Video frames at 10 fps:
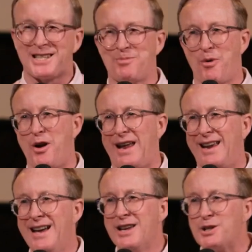morning
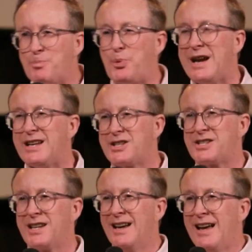to preach
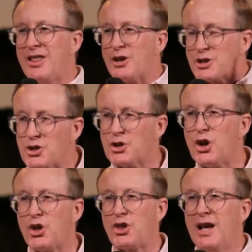the
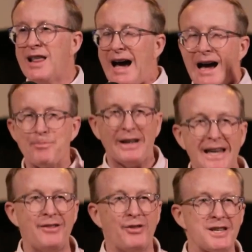truth that I
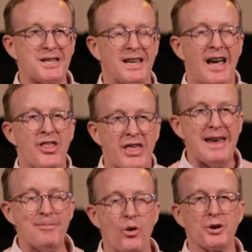believe is the
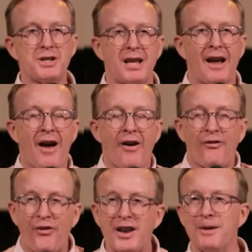most
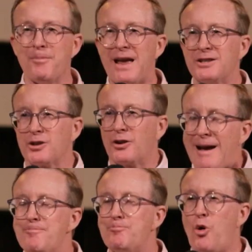fundamental,
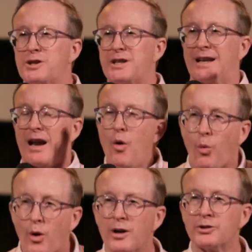important,
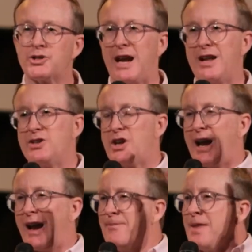world changing
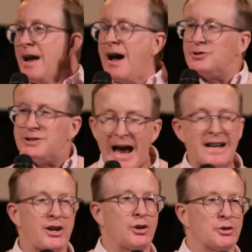
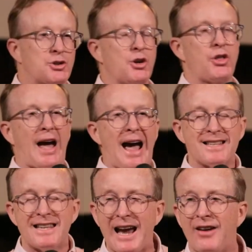radical truth that has
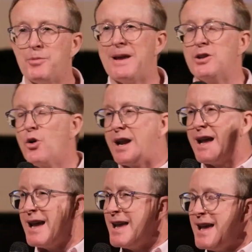ever been known. It
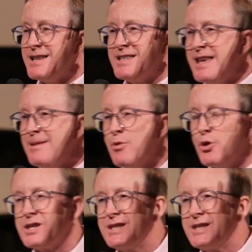is the most